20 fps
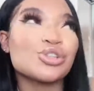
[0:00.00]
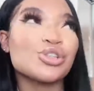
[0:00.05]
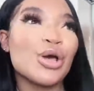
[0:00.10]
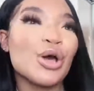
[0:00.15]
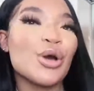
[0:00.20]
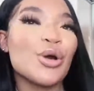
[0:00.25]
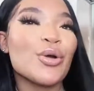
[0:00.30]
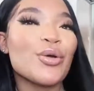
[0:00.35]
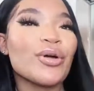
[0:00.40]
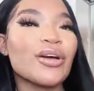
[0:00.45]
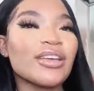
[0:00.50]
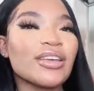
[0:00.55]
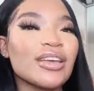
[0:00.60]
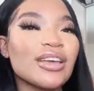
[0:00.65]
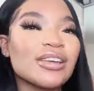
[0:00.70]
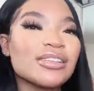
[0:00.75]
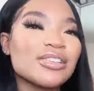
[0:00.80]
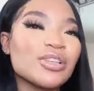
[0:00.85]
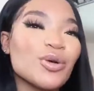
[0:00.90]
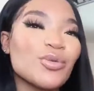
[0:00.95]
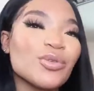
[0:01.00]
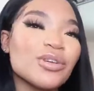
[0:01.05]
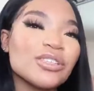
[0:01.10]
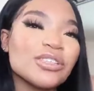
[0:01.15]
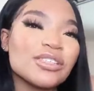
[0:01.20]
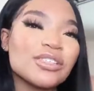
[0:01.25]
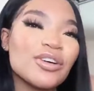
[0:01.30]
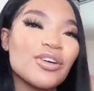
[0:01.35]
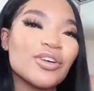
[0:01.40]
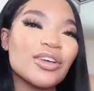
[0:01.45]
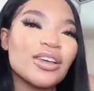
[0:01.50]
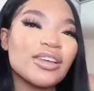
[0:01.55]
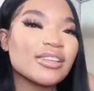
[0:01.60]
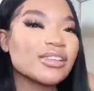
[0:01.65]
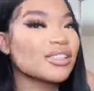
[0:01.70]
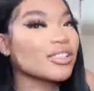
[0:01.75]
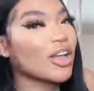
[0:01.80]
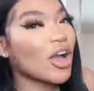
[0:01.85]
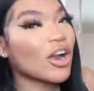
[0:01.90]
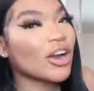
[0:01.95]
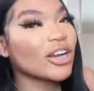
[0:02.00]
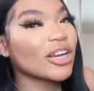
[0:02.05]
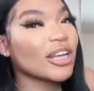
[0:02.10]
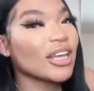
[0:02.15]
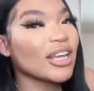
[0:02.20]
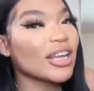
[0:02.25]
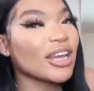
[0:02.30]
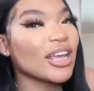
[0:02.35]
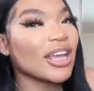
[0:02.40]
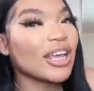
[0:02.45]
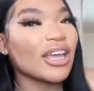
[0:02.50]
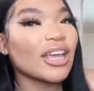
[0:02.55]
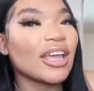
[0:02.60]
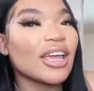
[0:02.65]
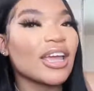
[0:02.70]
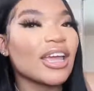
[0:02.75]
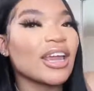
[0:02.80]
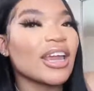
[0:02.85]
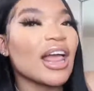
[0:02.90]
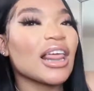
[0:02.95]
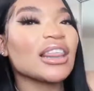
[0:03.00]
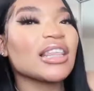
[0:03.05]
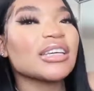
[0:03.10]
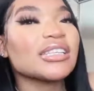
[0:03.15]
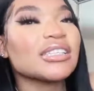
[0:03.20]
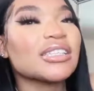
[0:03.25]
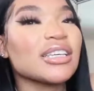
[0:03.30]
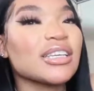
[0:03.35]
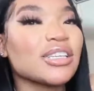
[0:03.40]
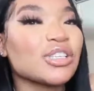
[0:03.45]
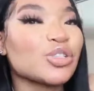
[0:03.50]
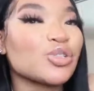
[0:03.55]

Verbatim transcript: so yeah so we just gonna get started and let's get